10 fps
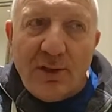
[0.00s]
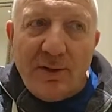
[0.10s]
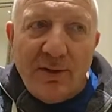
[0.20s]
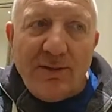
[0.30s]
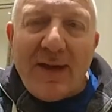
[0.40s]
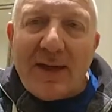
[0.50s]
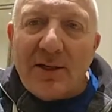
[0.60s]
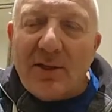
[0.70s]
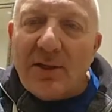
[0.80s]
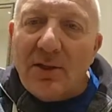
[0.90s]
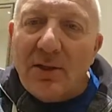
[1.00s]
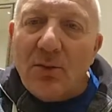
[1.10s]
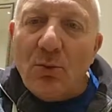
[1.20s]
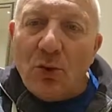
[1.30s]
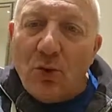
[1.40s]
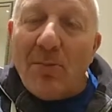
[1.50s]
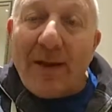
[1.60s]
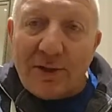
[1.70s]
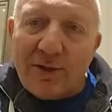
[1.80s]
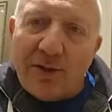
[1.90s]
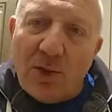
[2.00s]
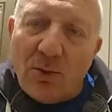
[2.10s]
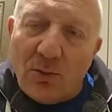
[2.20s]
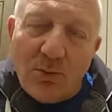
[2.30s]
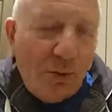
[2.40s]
the effects will come back to you.